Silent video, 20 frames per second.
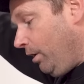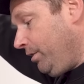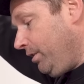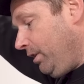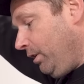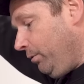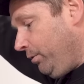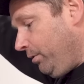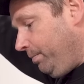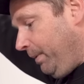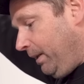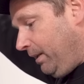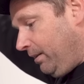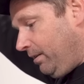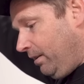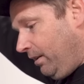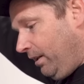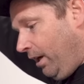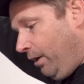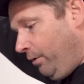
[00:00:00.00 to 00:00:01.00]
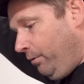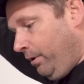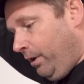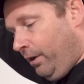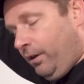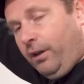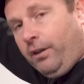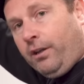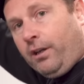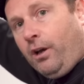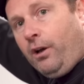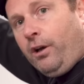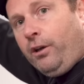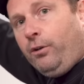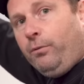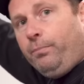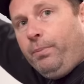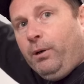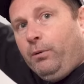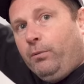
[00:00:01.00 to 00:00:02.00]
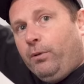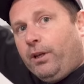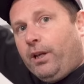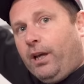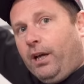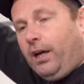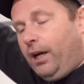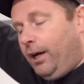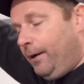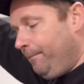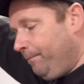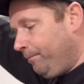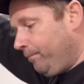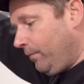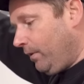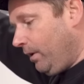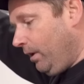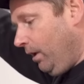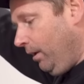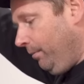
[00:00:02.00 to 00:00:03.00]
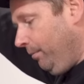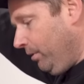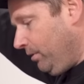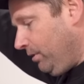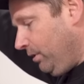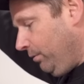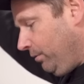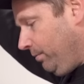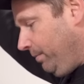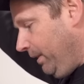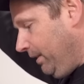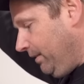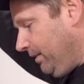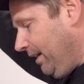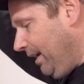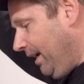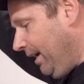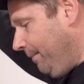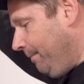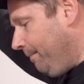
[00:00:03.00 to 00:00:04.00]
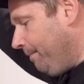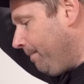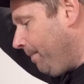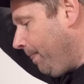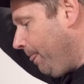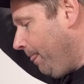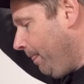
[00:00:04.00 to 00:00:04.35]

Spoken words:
I still speak to the owner, like the guy who built the car. Yeah. I still speak to him.